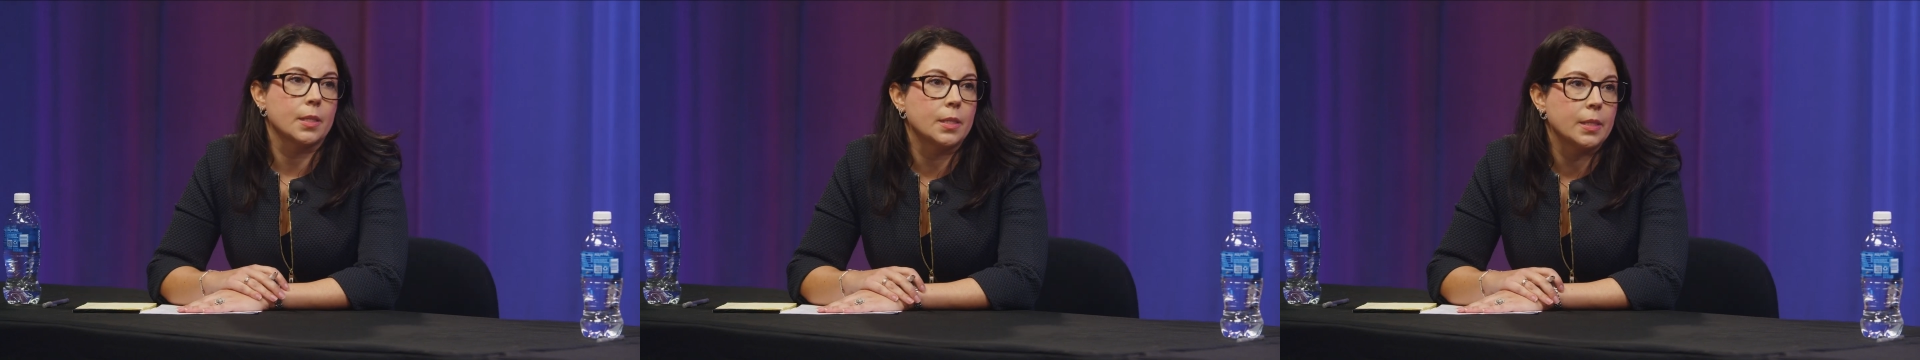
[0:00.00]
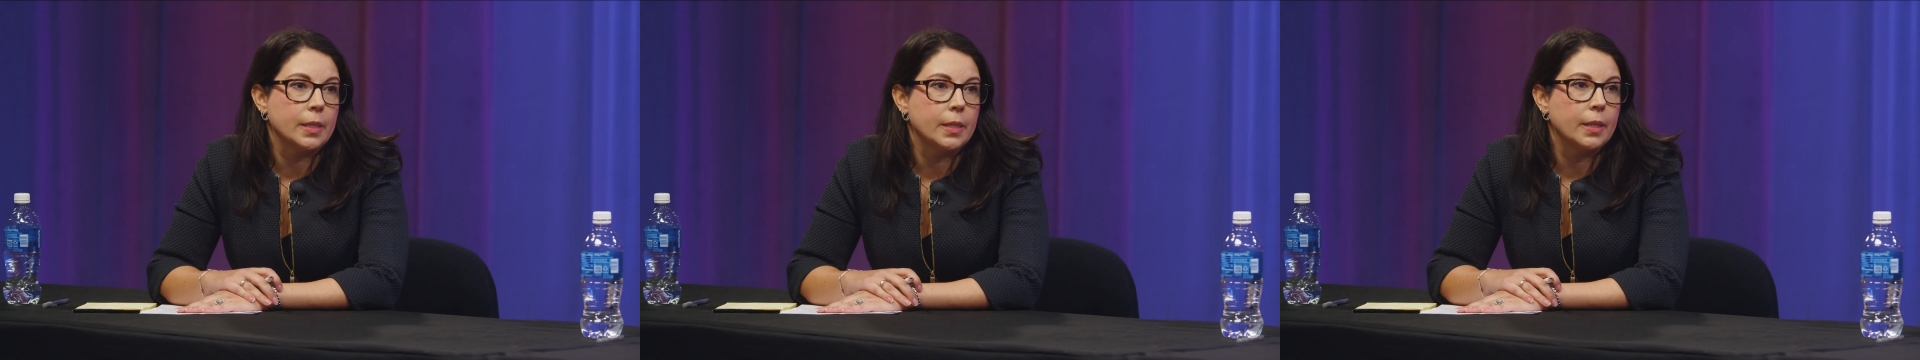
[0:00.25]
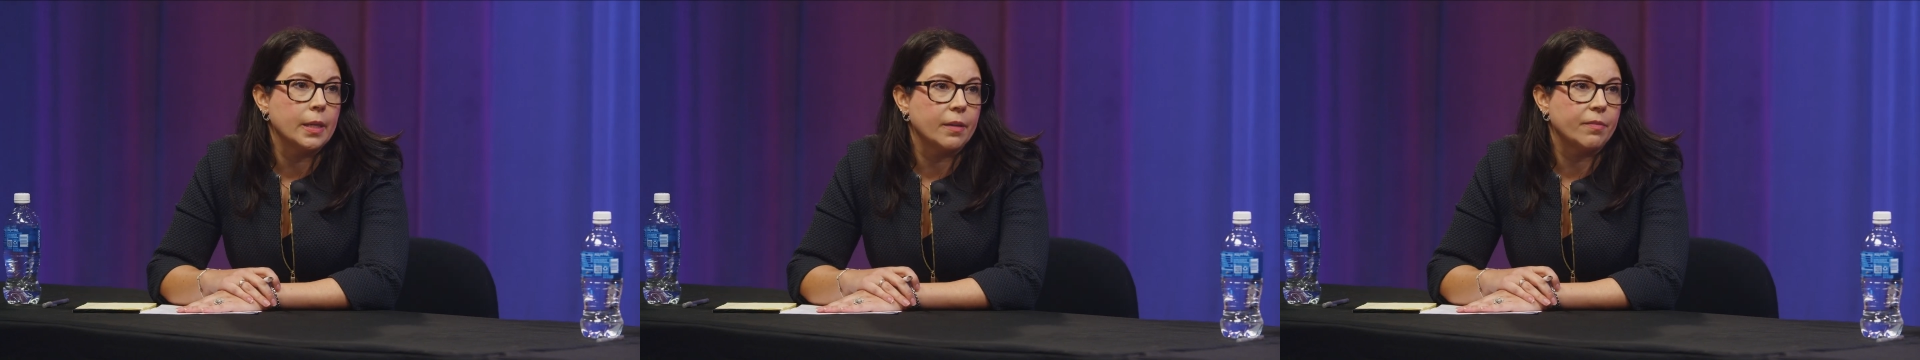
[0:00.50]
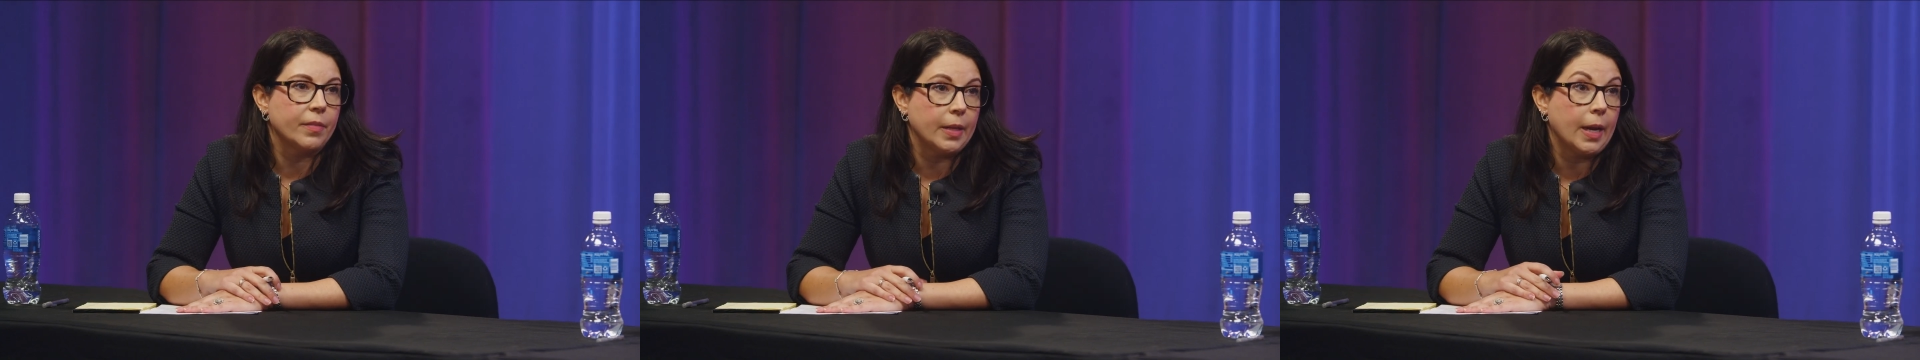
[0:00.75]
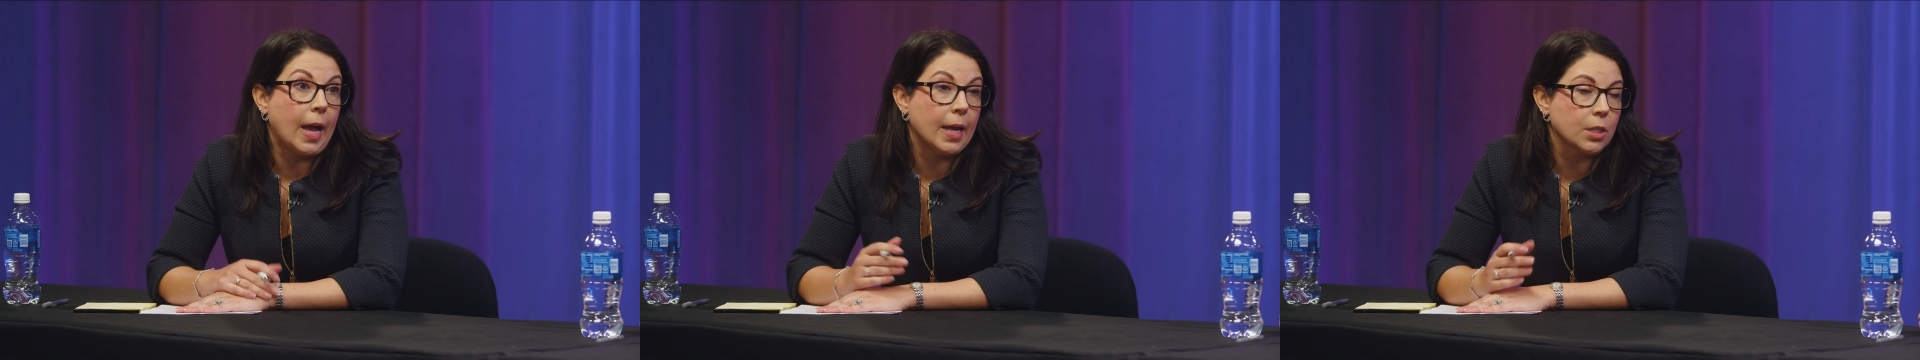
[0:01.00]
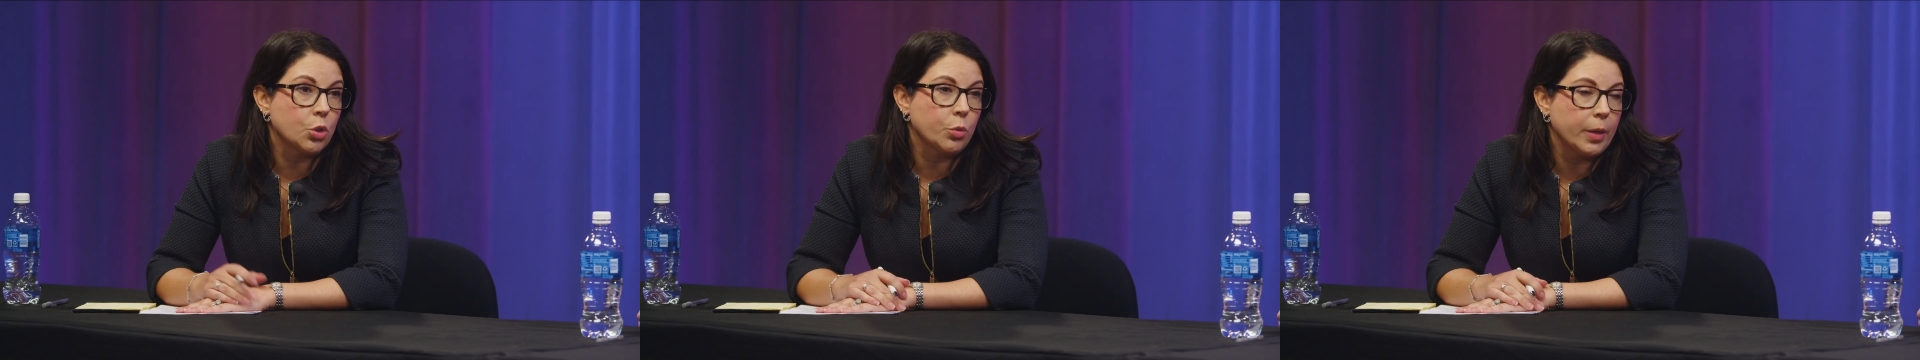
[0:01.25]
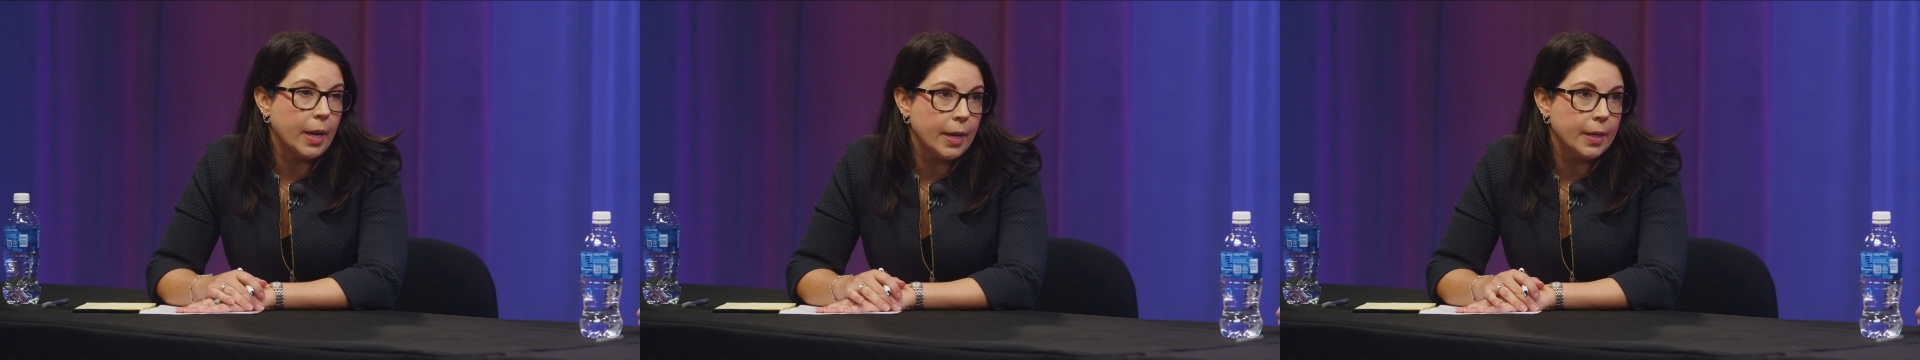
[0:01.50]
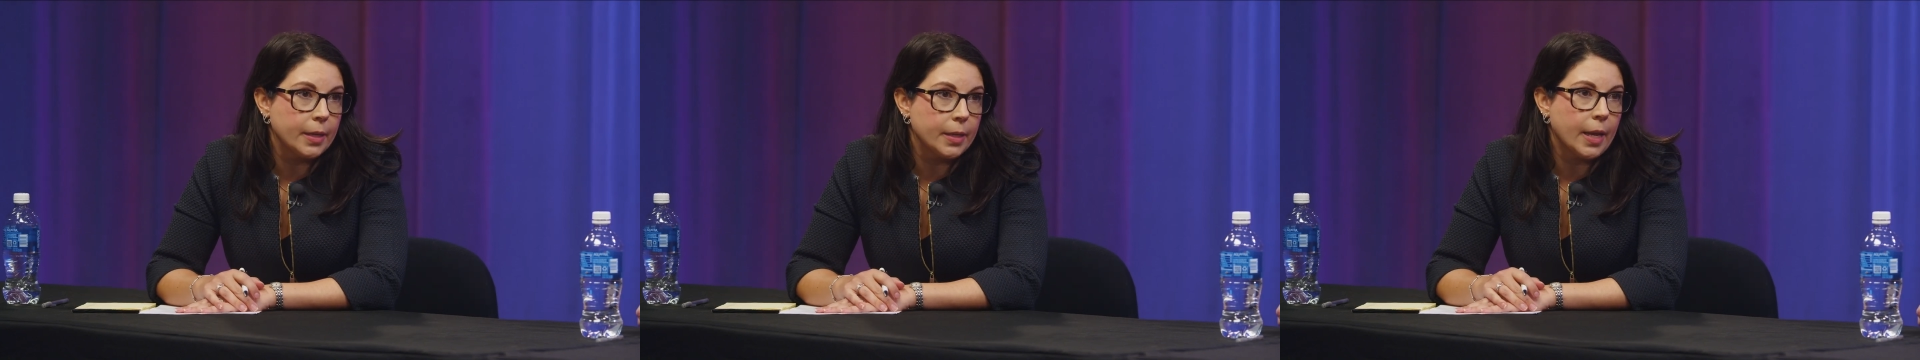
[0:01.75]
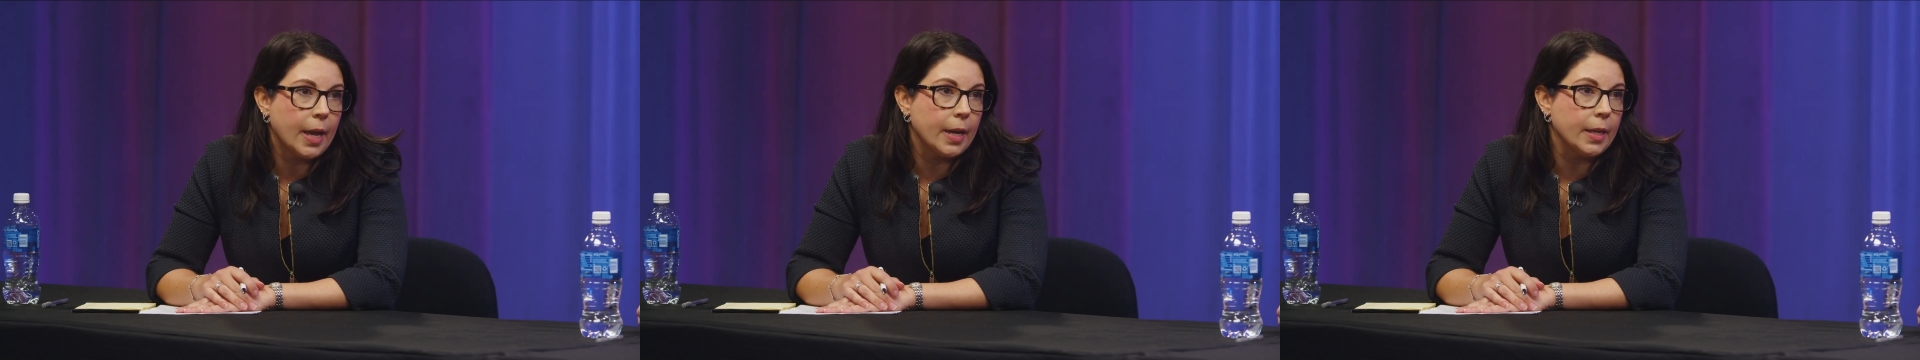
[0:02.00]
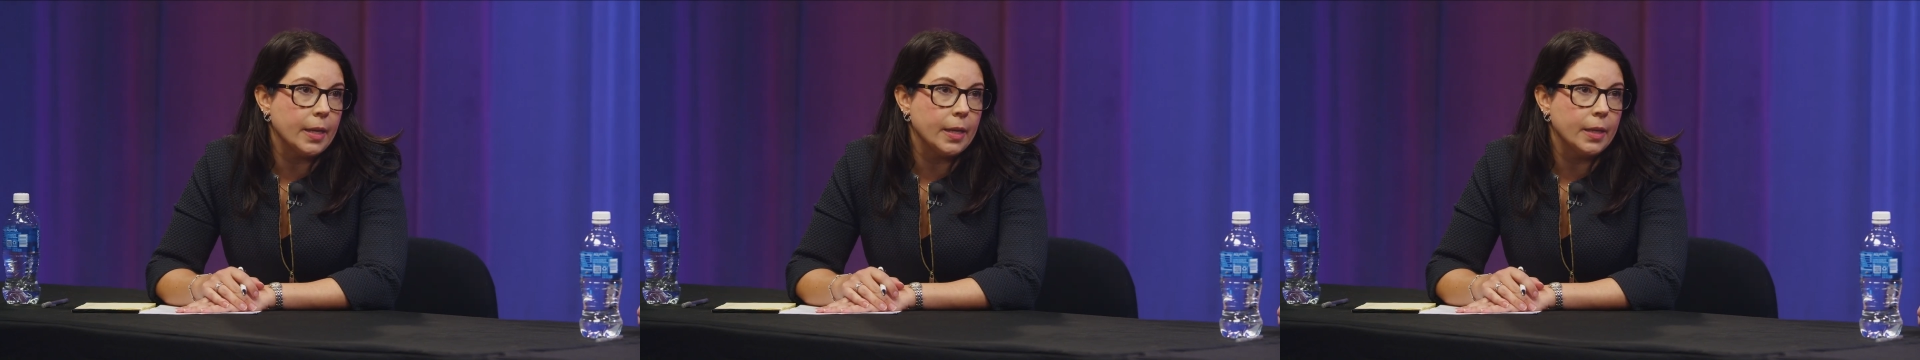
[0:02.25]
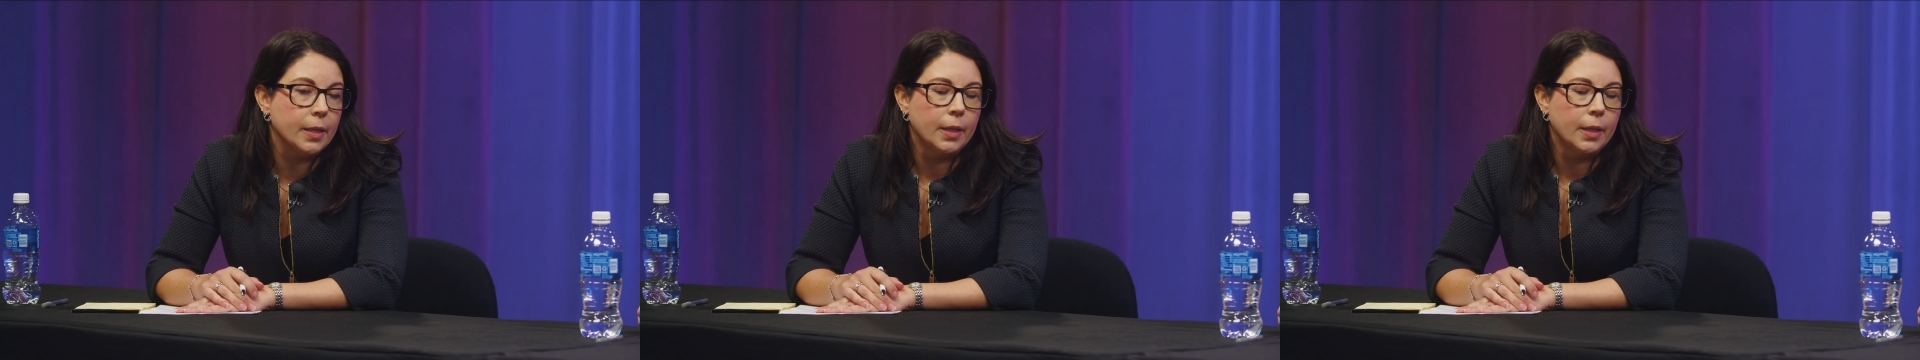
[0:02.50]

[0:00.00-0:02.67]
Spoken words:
see if it has created any